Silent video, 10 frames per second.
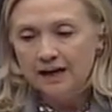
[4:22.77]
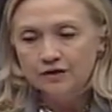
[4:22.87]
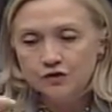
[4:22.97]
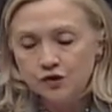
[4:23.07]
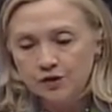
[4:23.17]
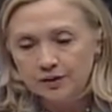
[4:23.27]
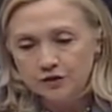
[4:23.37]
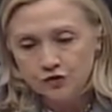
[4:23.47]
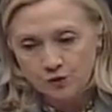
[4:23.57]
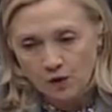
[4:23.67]
assert
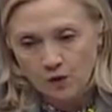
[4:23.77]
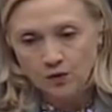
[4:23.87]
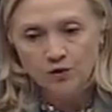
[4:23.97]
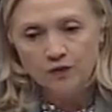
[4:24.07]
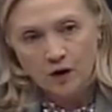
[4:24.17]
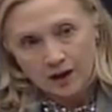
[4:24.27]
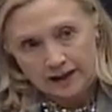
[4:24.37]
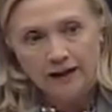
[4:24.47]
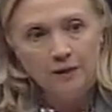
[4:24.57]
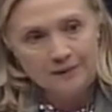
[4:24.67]
control over all
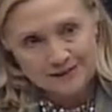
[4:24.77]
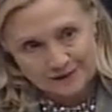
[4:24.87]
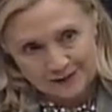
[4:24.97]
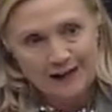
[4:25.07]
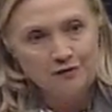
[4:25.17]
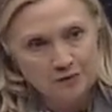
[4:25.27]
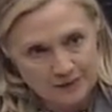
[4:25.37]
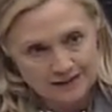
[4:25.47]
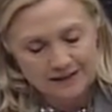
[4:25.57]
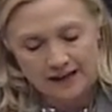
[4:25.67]
elements of the government.